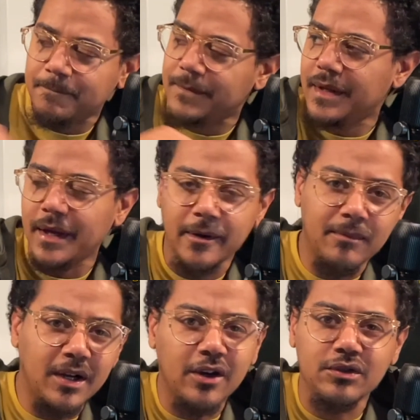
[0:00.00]

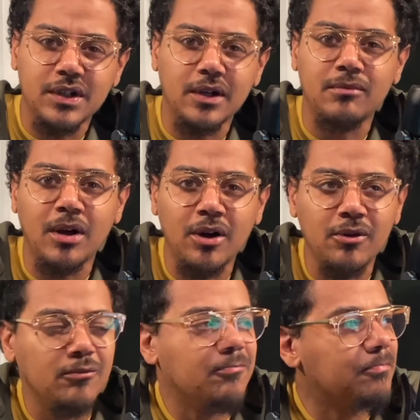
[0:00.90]
everybody always talking about,
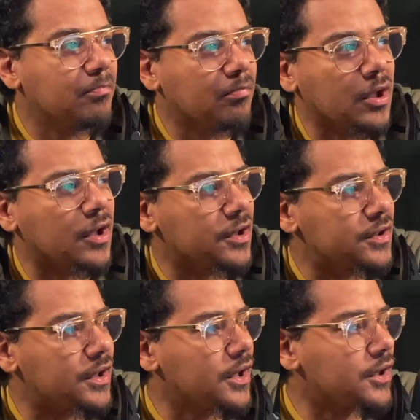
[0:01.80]
man, these
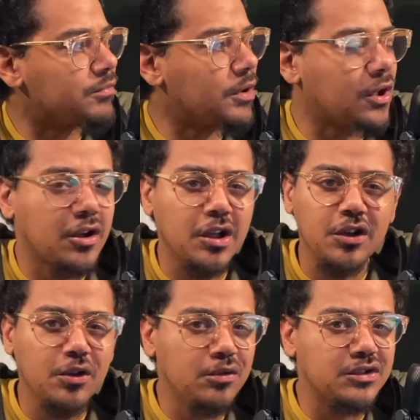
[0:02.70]
kids, man, all they
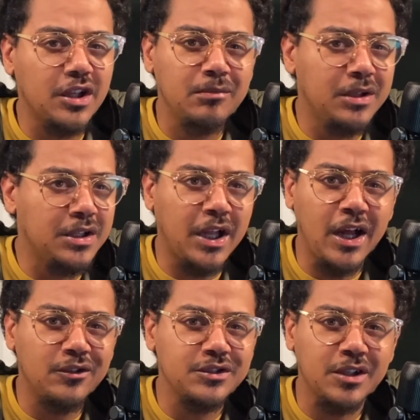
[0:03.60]
do is they be in the
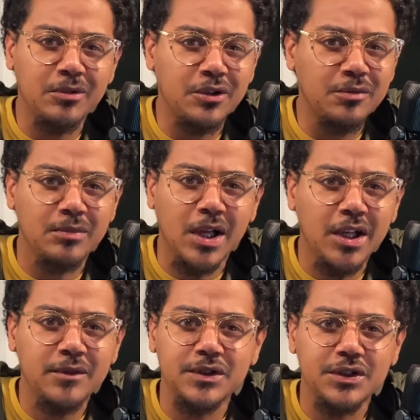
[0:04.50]
house, they be on them
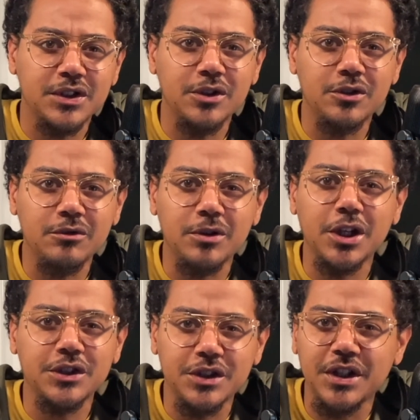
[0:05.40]
games and shit. Them
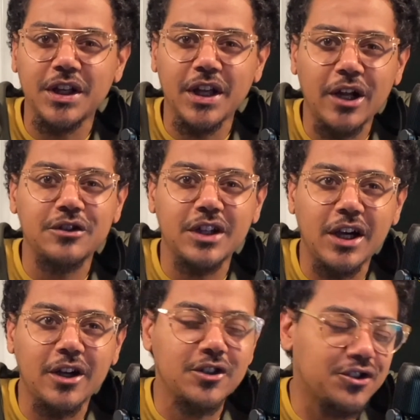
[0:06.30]
kids need to get outside.
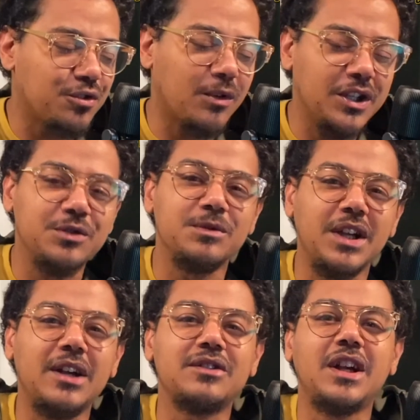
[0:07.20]
Our generation was
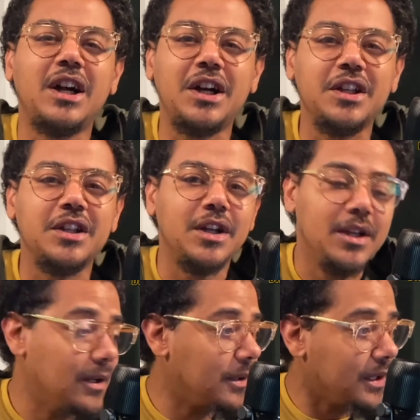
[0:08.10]
outside.
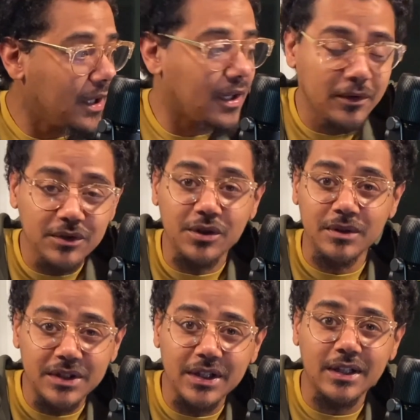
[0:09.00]
Yeah, they was doing
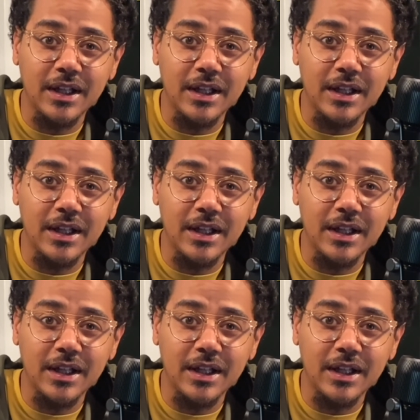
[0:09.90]
shit like